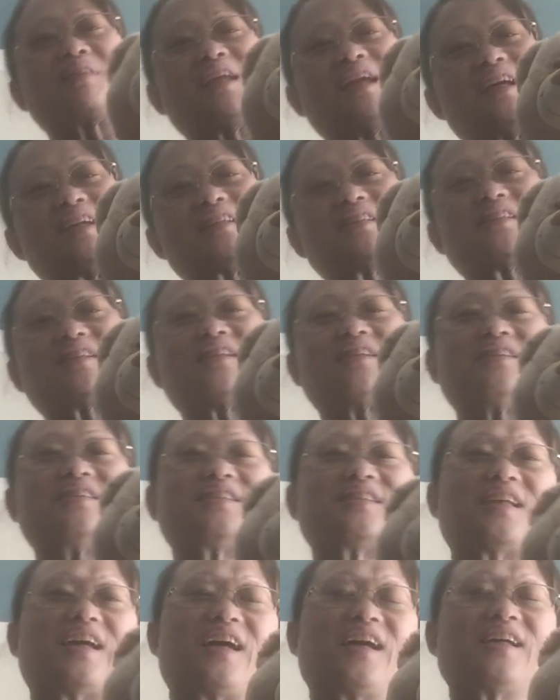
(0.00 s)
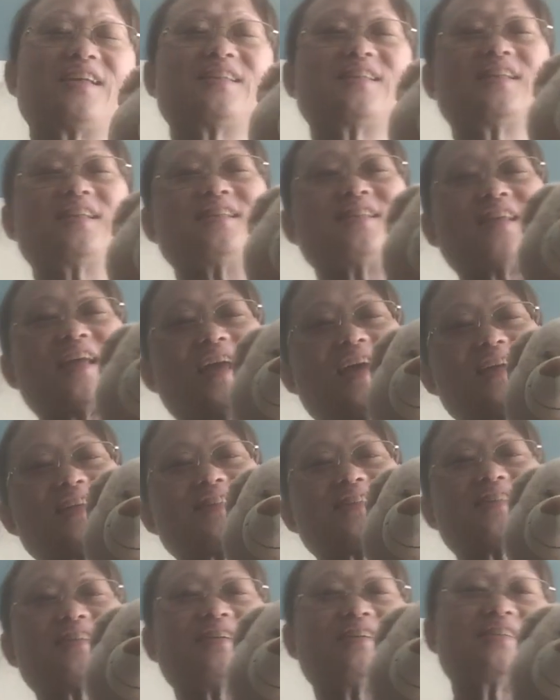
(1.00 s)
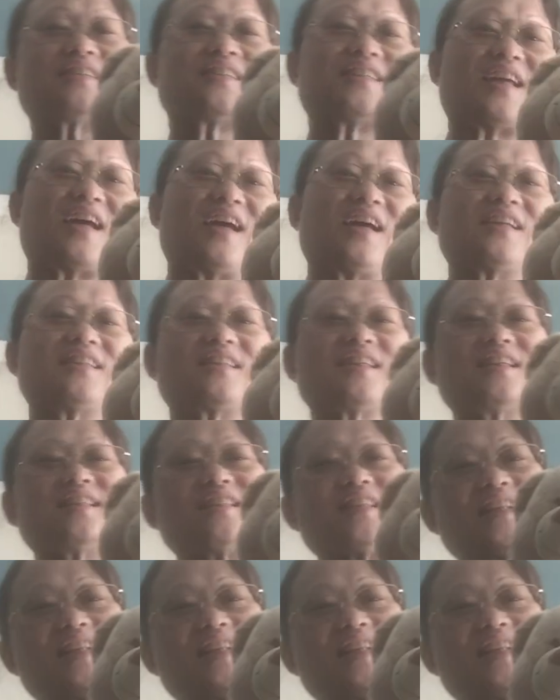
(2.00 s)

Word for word: Exercises, exercises.